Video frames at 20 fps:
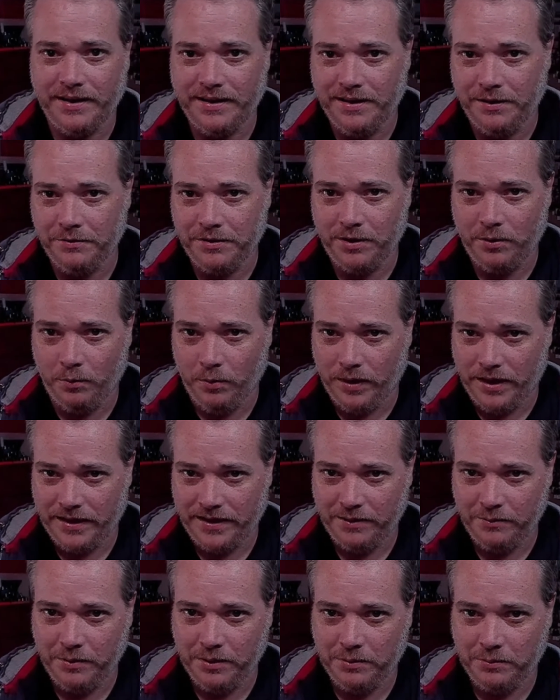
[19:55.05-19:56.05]
I don't know why
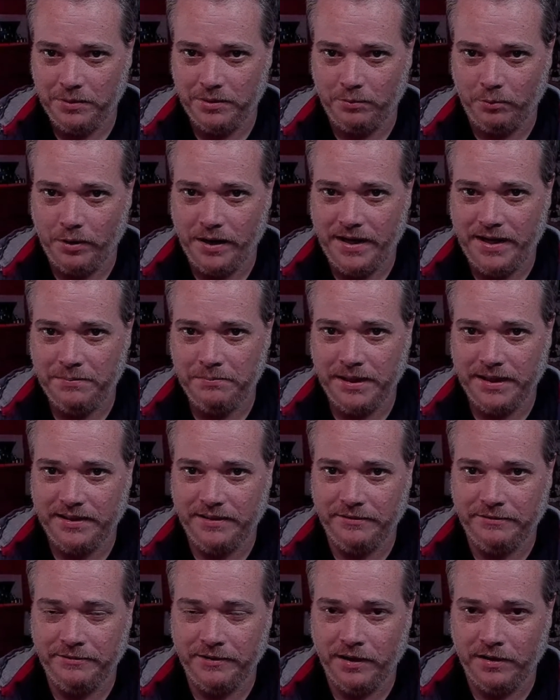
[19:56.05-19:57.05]
they went with red by
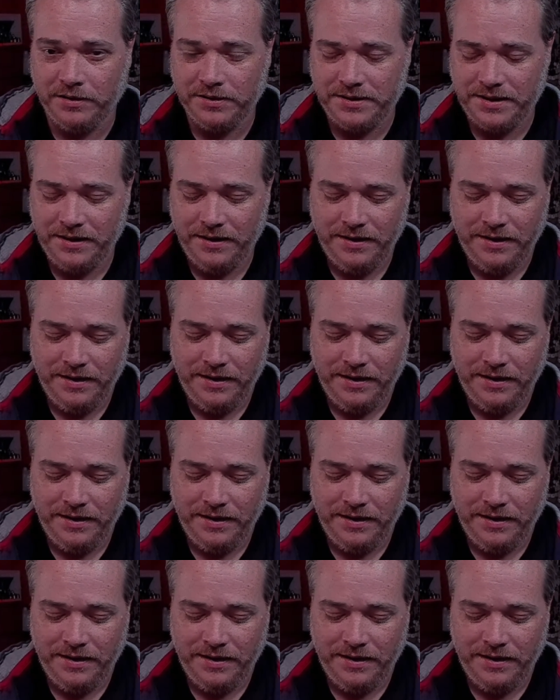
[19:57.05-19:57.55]
default.